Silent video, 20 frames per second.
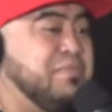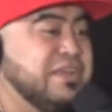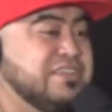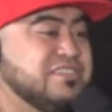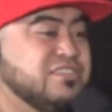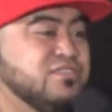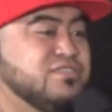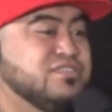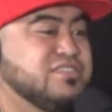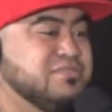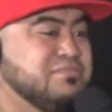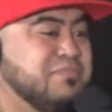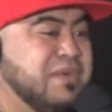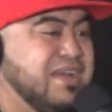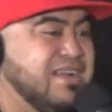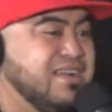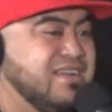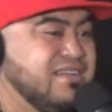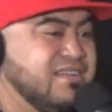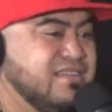the place looks
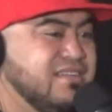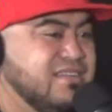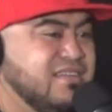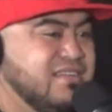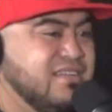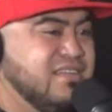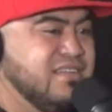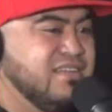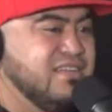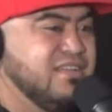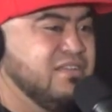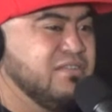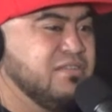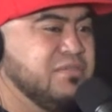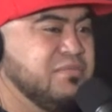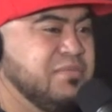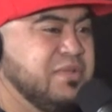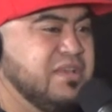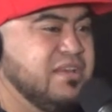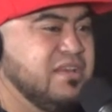smarter. You know
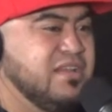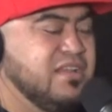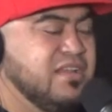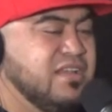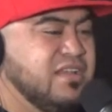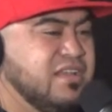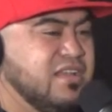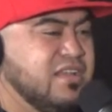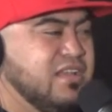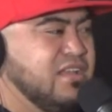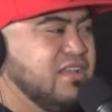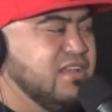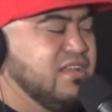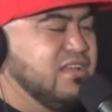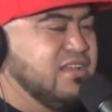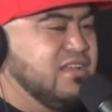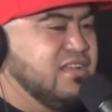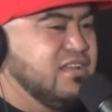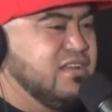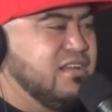what I mean?
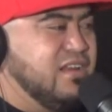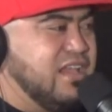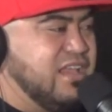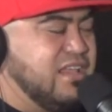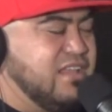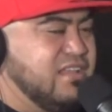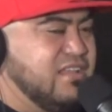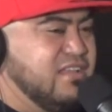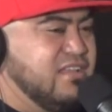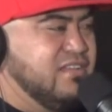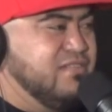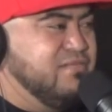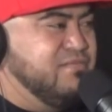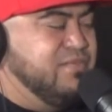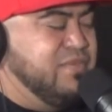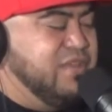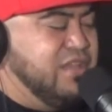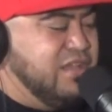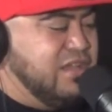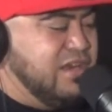Like
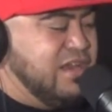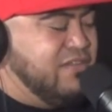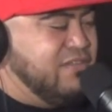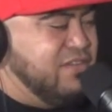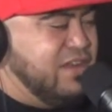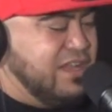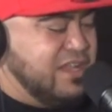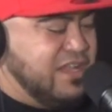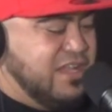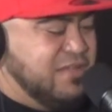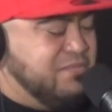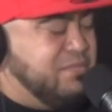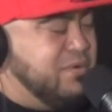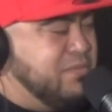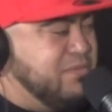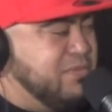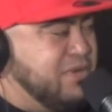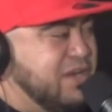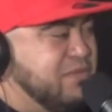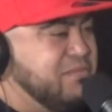you can have a, like a hip
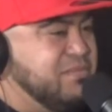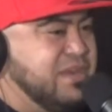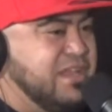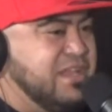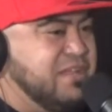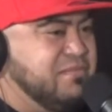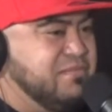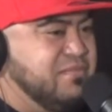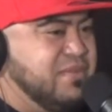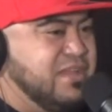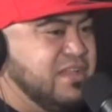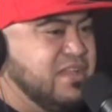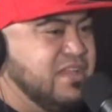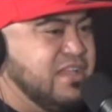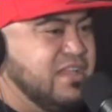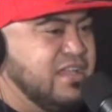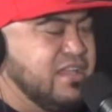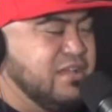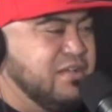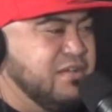hop club name,
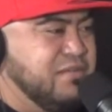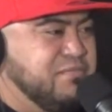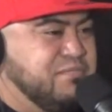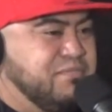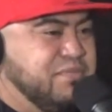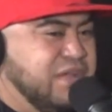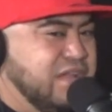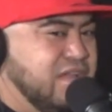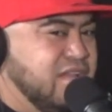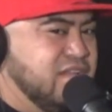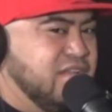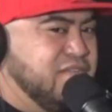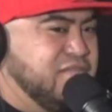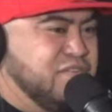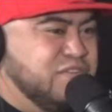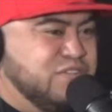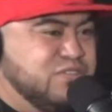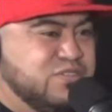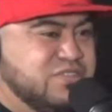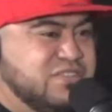but
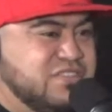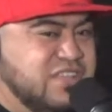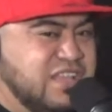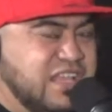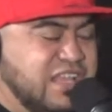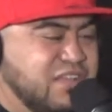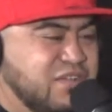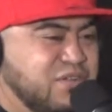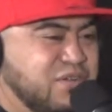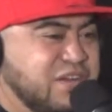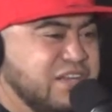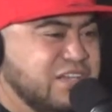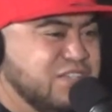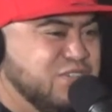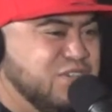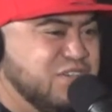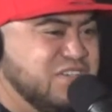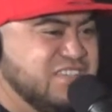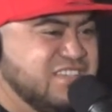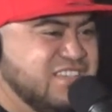if you're dressed like you're going to
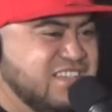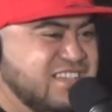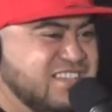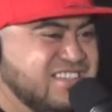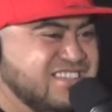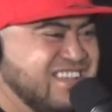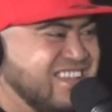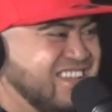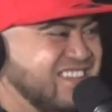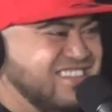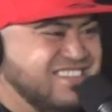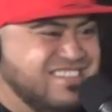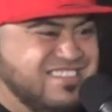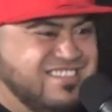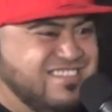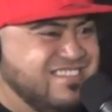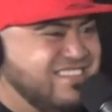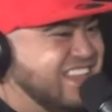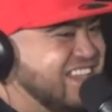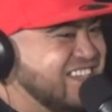church, it's like
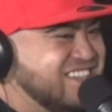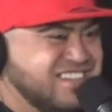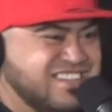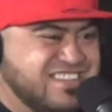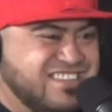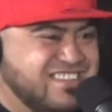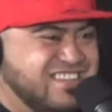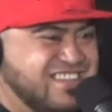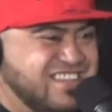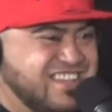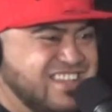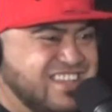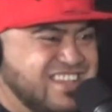that shit.